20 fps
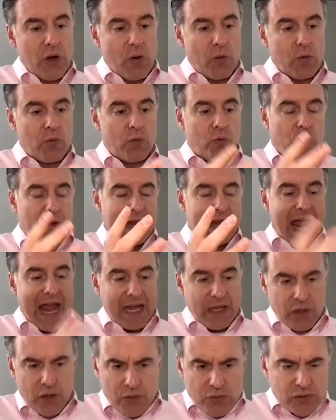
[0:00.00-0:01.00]

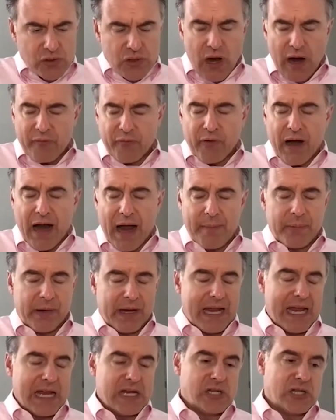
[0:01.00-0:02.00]
create new software
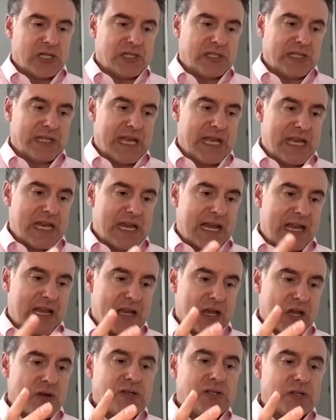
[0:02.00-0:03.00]
applications, and then you
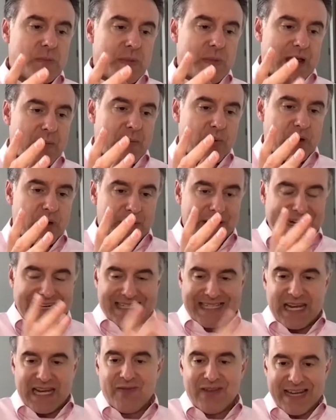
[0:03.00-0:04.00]
used to be, you put them on a
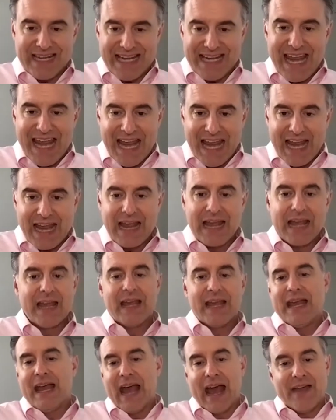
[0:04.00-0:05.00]
DVD,
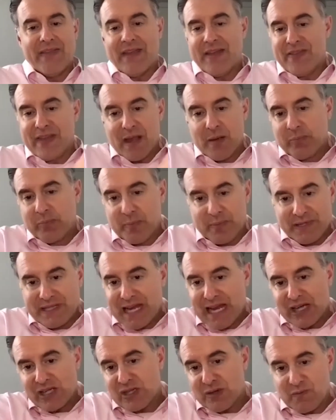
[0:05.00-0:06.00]
and then the
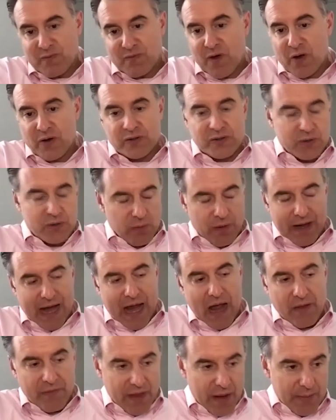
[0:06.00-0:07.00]
implementation folks would run
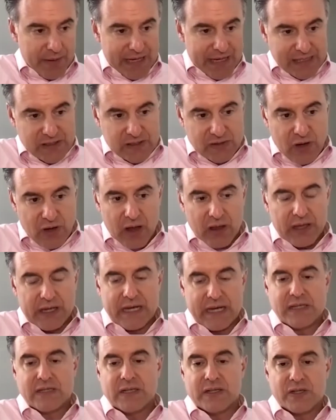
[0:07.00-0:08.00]
out, they would install it
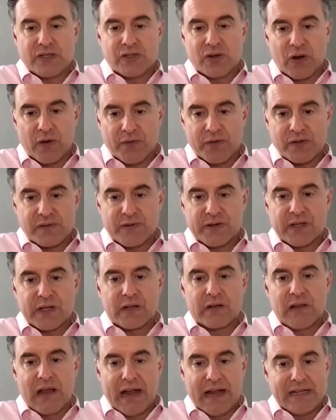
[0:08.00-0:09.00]
into the servers for the
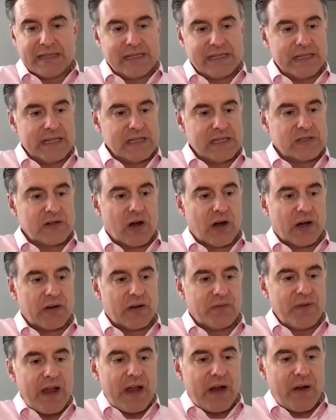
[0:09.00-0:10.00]
clients and then start
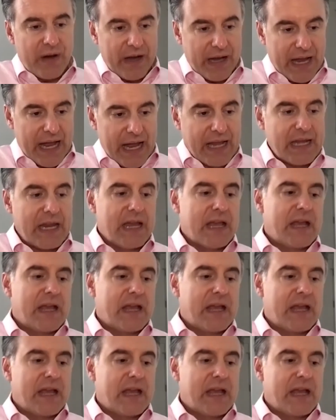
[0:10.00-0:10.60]
configuring it.